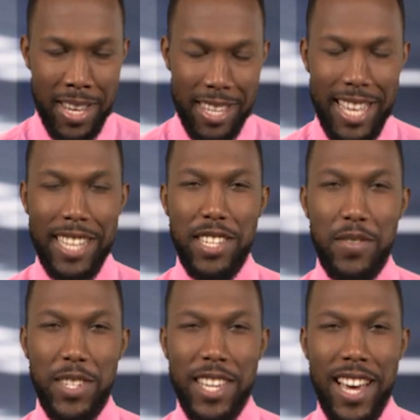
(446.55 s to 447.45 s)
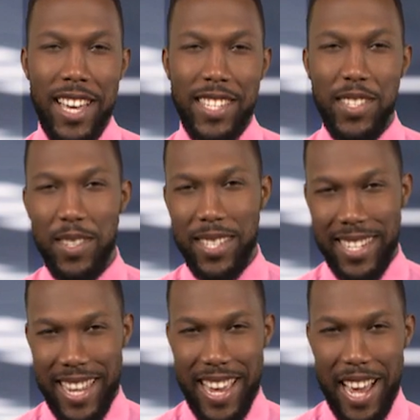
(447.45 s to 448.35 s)
And that's it for JIS News
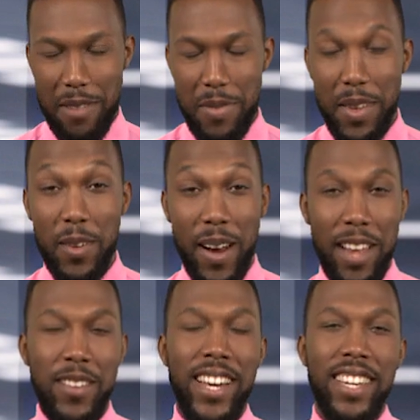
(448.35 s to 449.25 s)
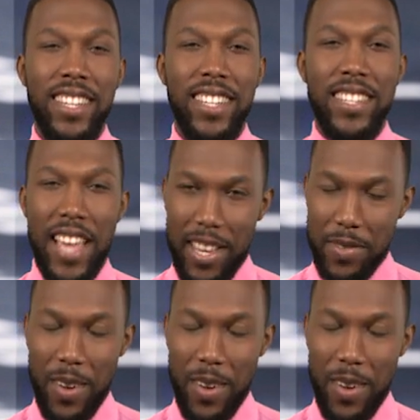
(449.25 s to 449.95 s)
today. I'm Theodore Henry. Thanks for